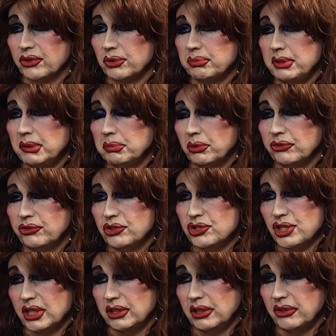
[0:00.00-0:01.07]
people's
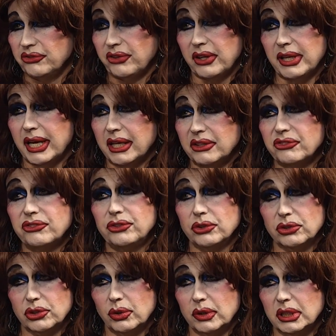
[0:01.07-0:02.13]
agendas, and that's still
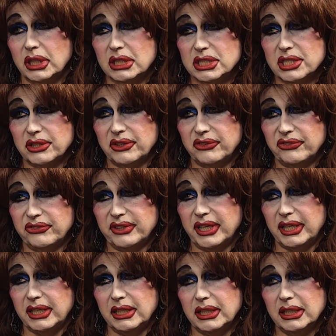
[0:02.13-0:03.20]
going on to this
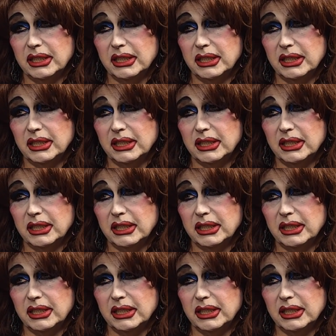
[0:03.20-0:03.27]
day.